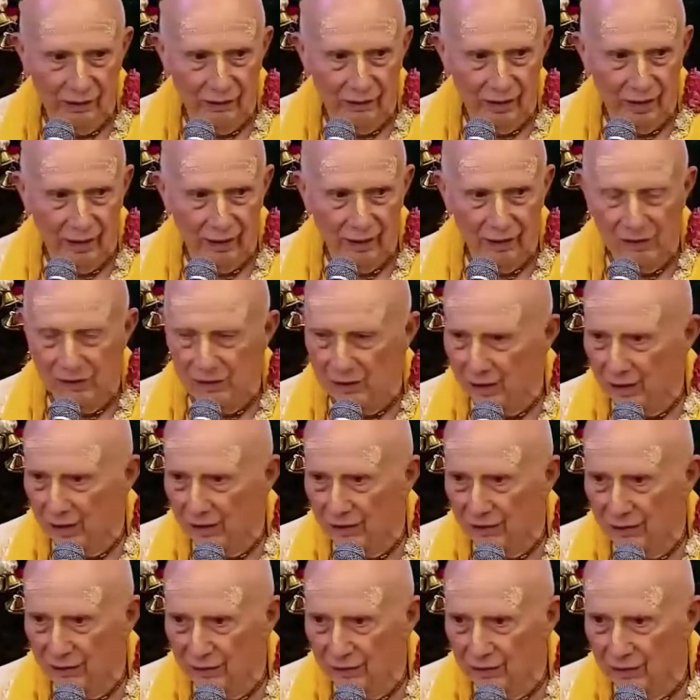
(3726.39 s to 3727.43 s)
The rock is
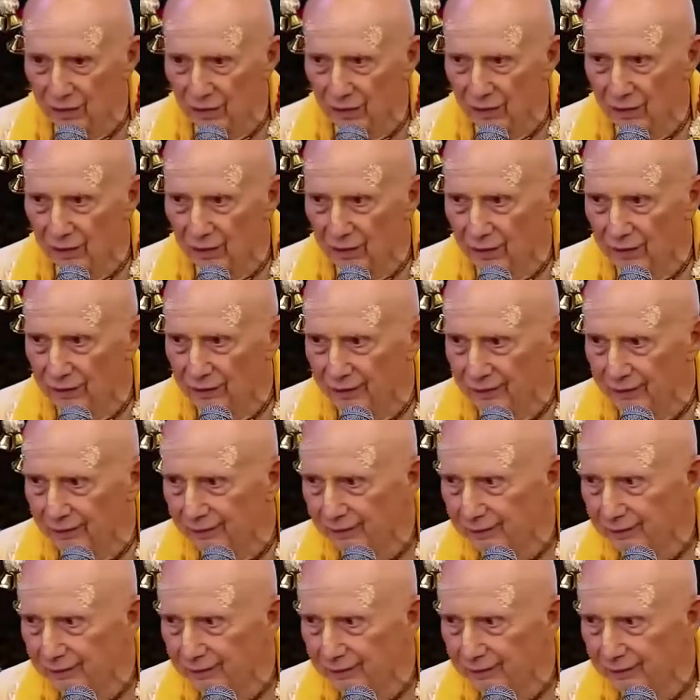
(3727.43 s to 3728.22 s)
actually growing.